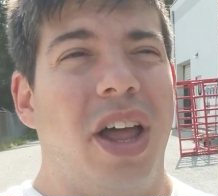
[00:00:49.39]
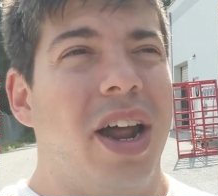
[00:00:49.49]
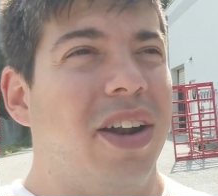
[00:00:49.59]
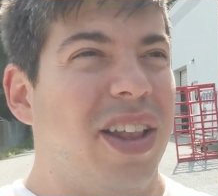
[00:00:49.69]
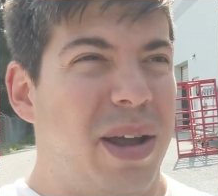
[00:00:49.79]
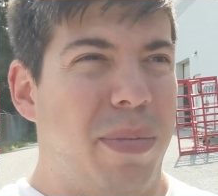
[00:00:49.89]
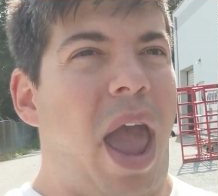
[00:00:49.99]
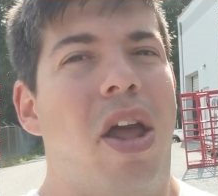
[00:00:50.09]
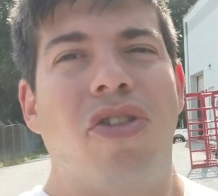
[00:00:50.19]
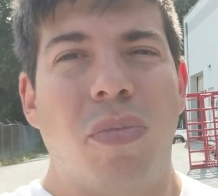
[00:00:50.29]
a lot of like
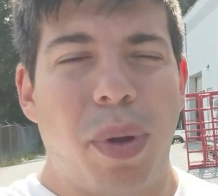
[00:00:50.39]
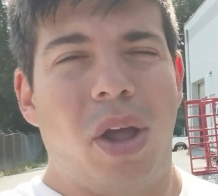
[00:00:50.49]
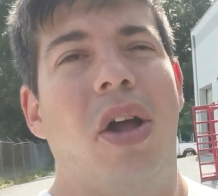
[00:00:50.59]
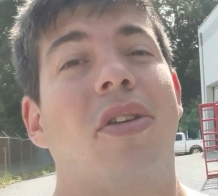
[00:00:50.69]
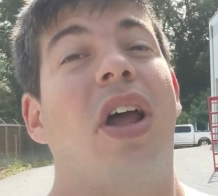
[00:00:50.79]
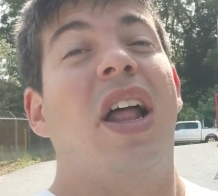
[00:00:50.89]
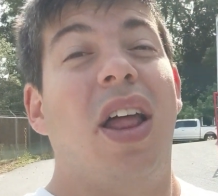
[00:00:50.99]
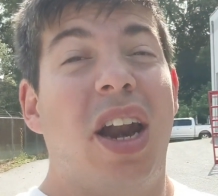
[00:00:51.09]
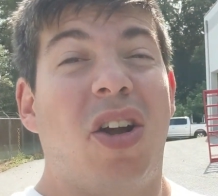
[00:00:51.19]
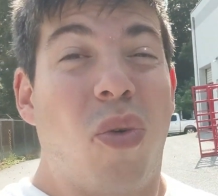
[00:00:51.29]
engine builds, a
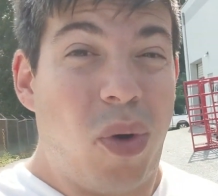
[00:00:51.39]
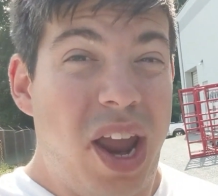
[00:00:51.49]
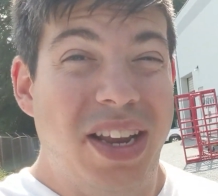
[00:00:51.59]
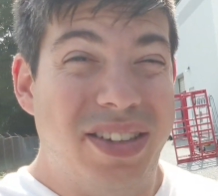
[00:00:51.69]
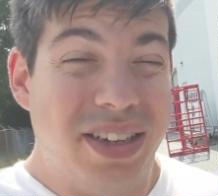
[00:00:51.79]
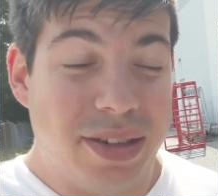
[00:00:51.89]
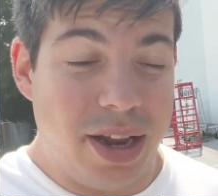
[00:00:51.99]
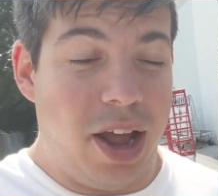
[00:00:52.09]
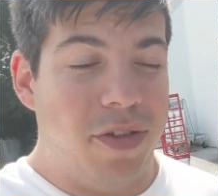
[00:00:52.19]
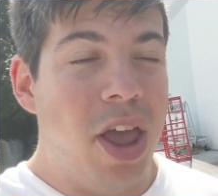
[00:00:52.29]
lot of crazy
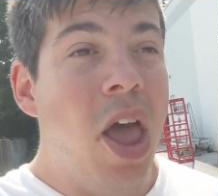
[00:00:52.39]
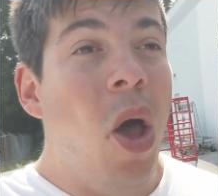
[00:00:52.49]
stuff.